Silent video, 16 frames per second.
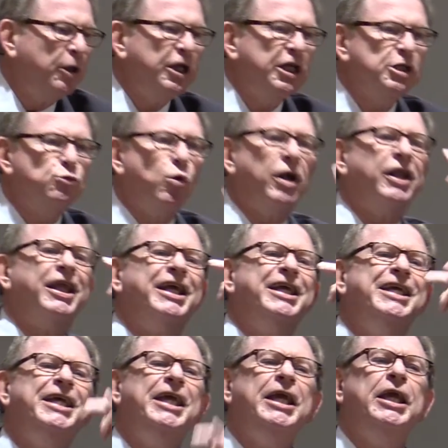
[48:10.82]
Because one of the
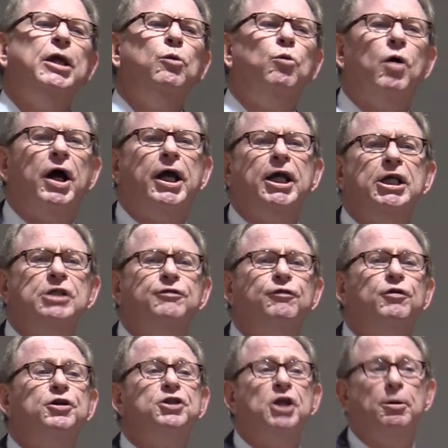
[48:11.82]
key ways
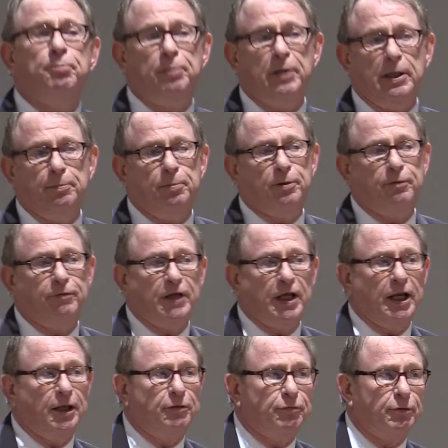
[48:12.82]
for some people of
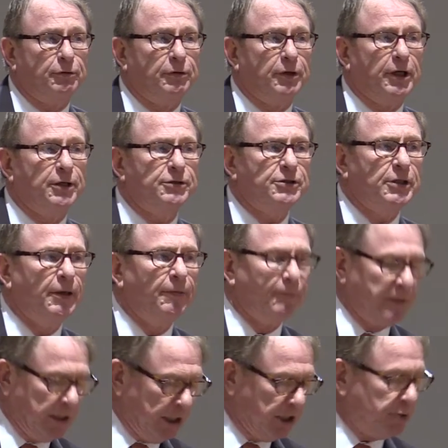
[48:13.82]
getting through this
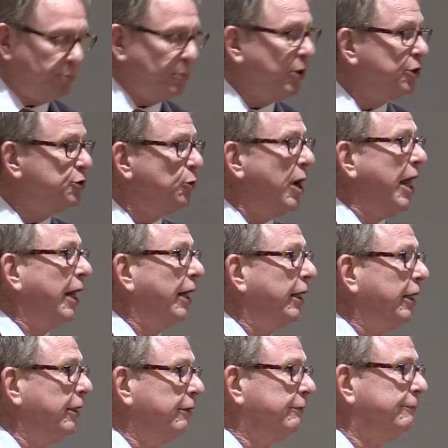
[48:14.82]
is
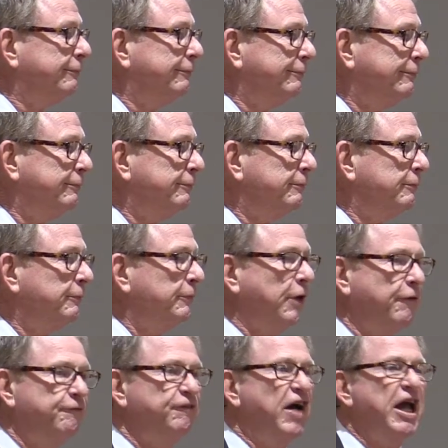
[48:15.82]
spirituality,
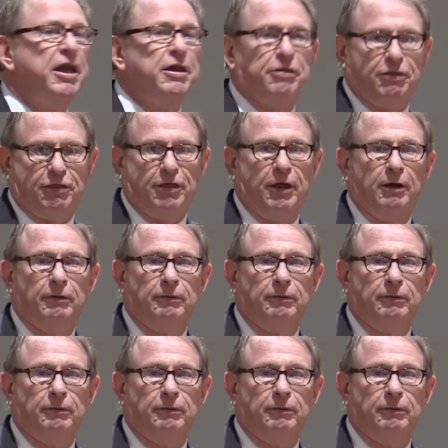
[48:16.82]
of faith.